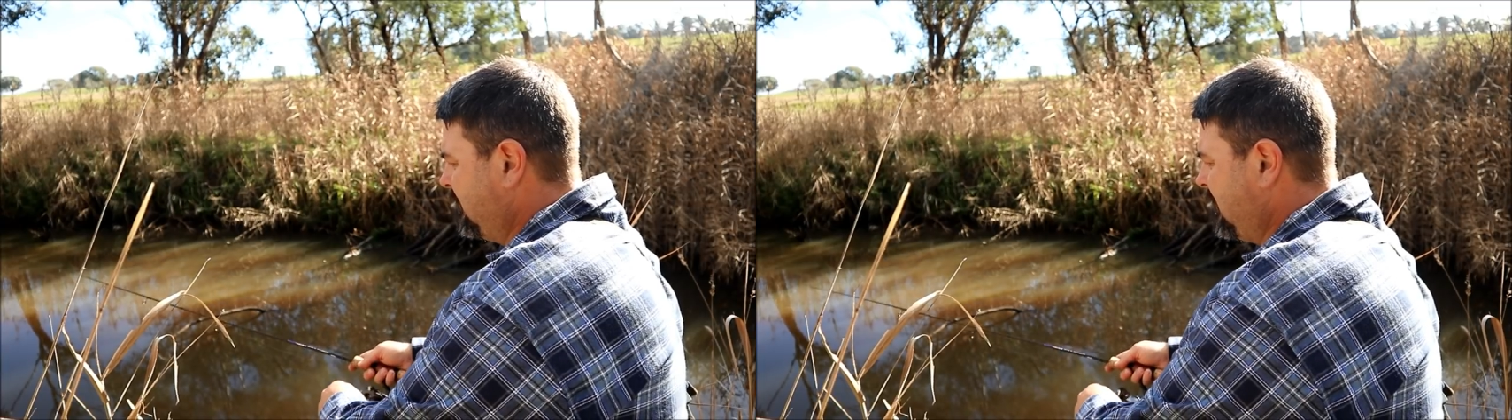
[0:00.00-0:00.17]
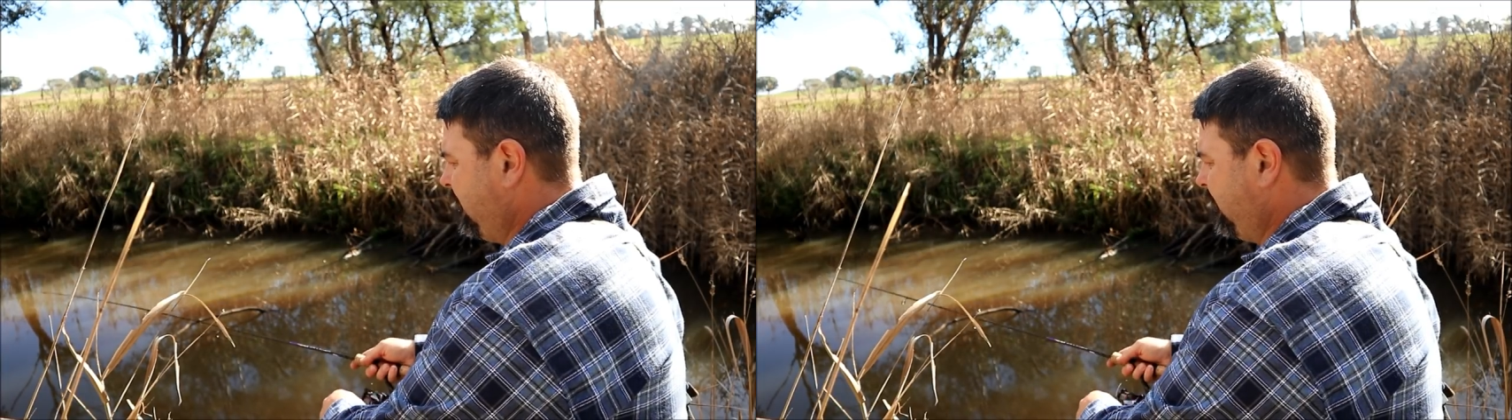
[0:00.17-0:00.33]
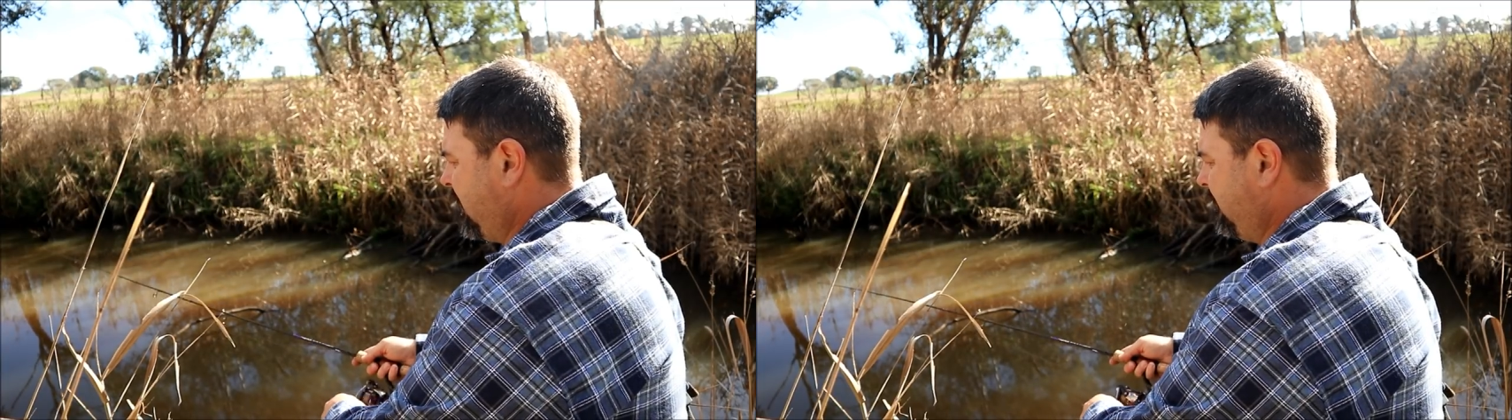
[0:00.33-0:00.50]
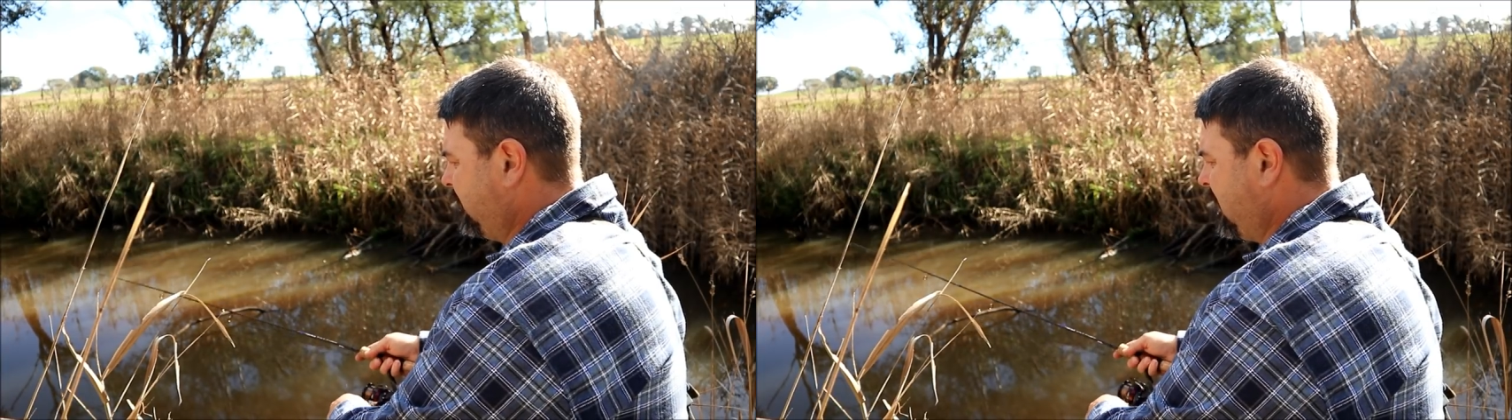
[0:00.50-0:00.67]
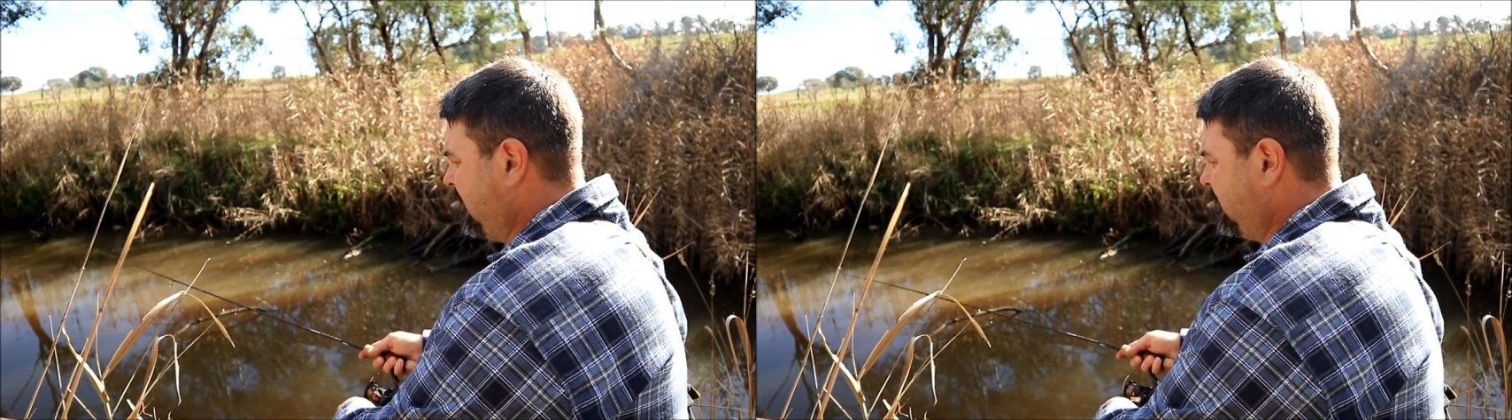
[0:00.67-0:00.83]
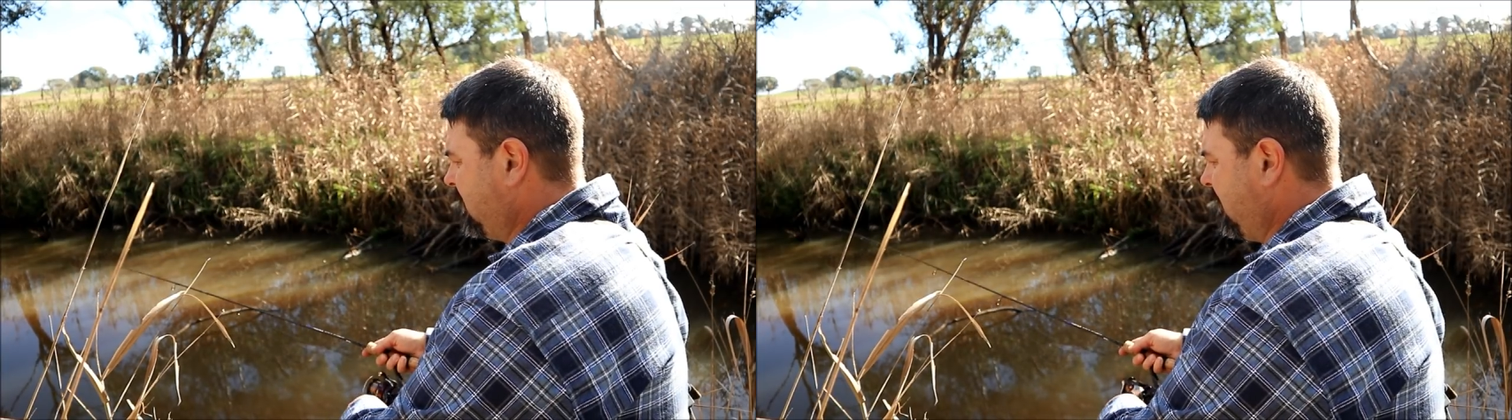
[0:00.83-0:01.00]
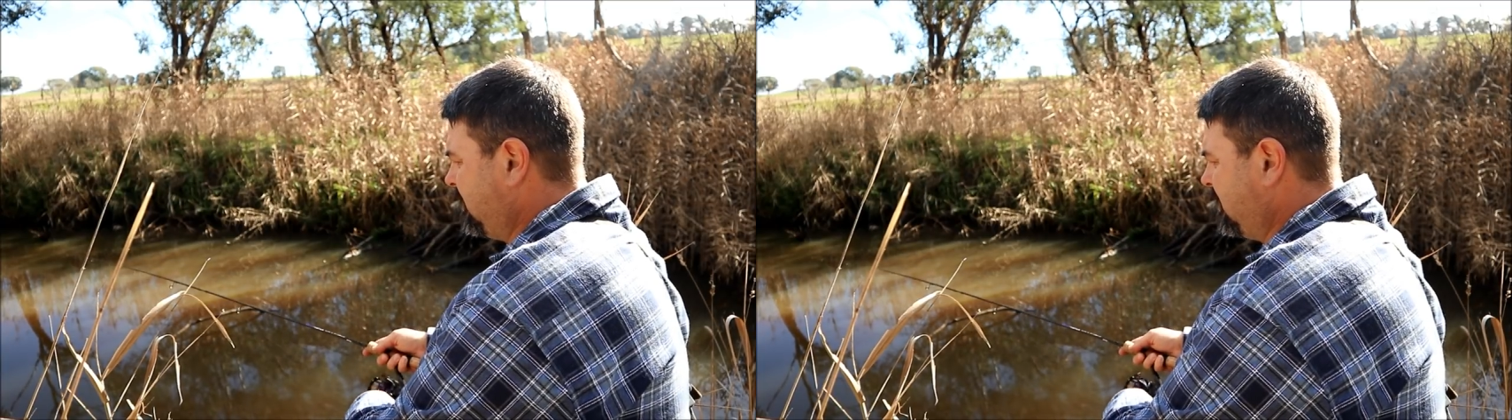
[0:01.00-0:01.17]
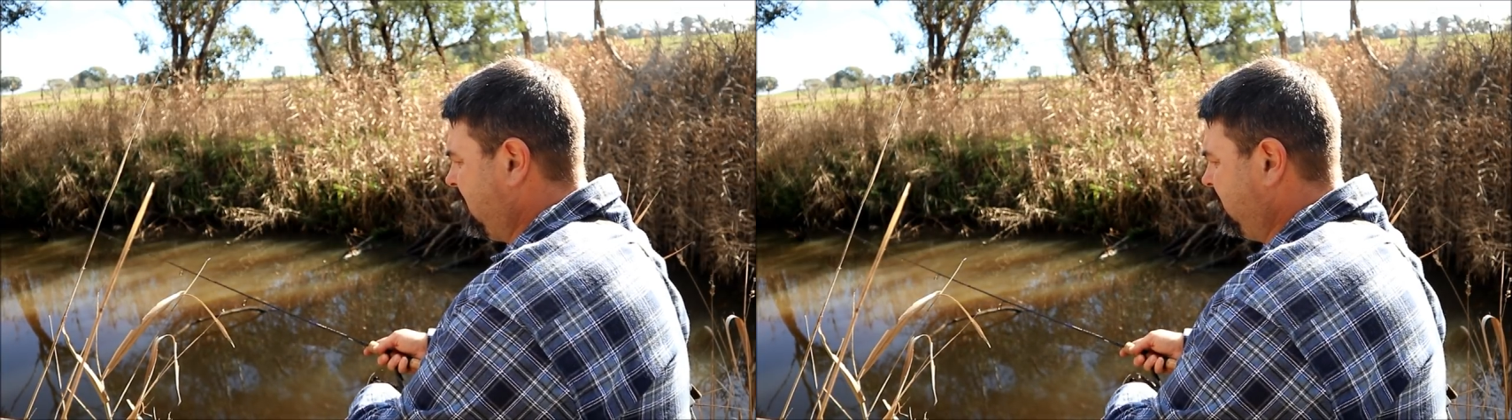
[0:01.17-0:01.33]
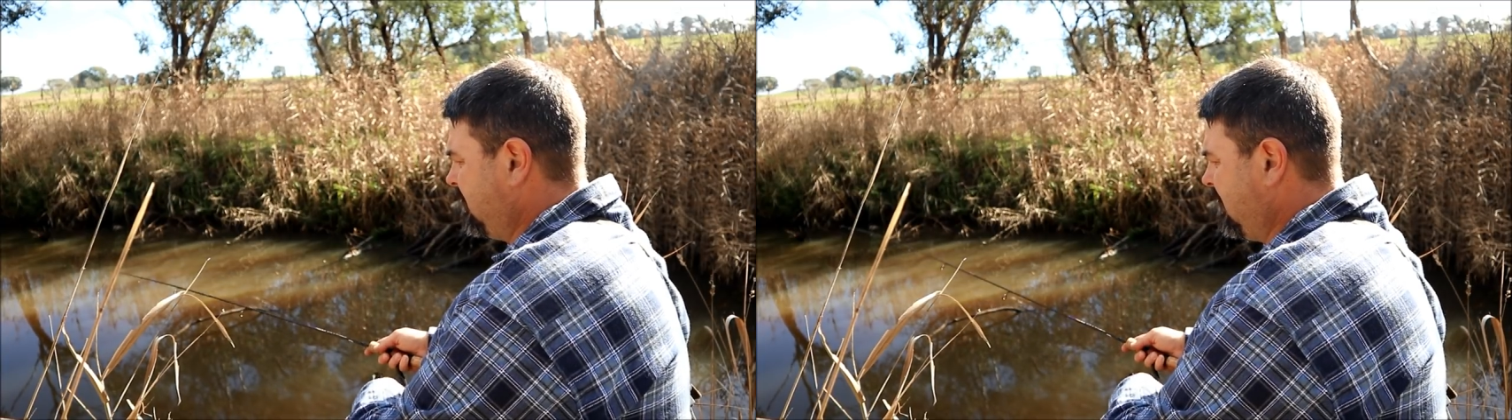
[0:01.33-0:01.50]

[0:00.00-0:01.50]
Tap, tap, tap, tap, tap,